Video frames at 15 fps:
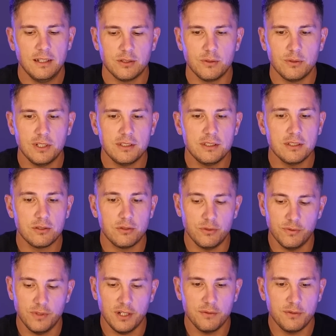So let's just do
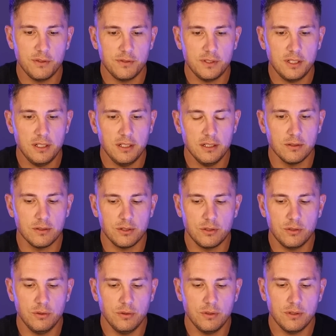550. So it's
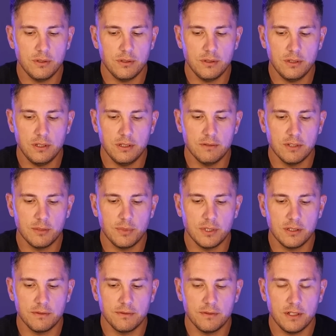230 divided
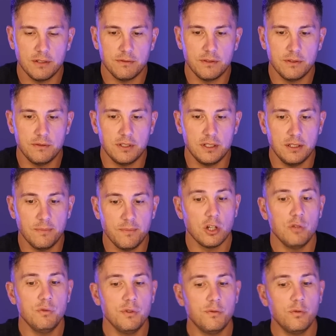by 550. So
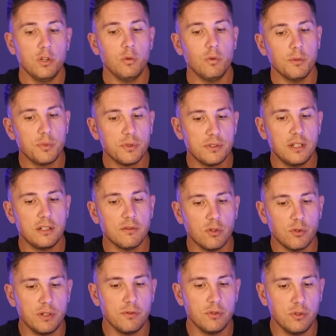over 41% of
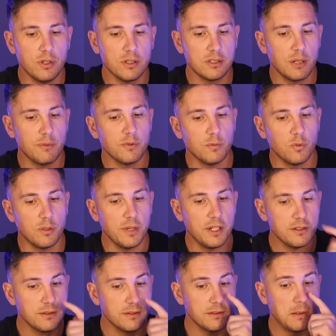our revenue has come from
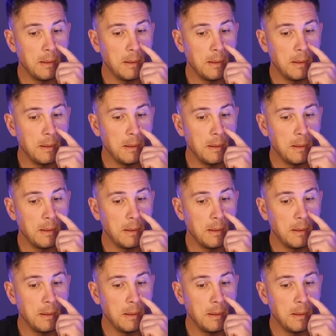automations.